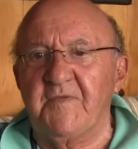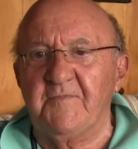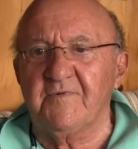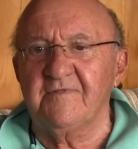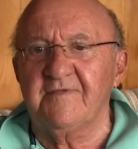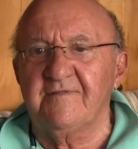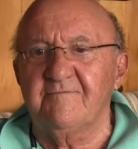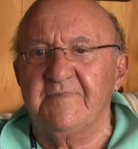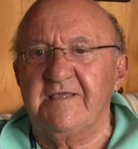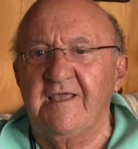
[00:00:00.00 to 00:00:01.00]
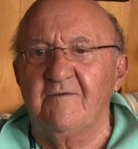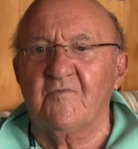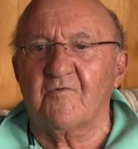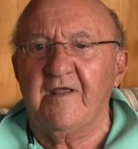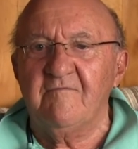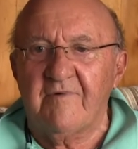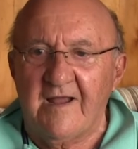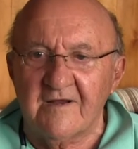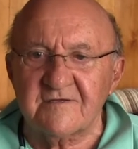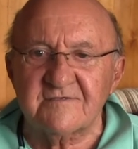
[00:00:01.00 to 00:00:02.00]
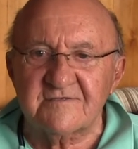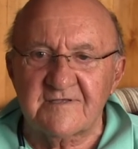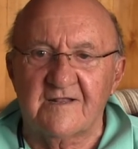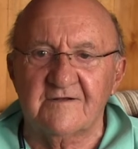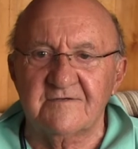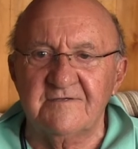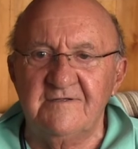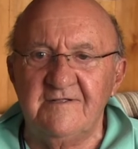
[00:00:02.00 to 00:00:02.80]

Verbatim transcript: people that became grain buyers and sellers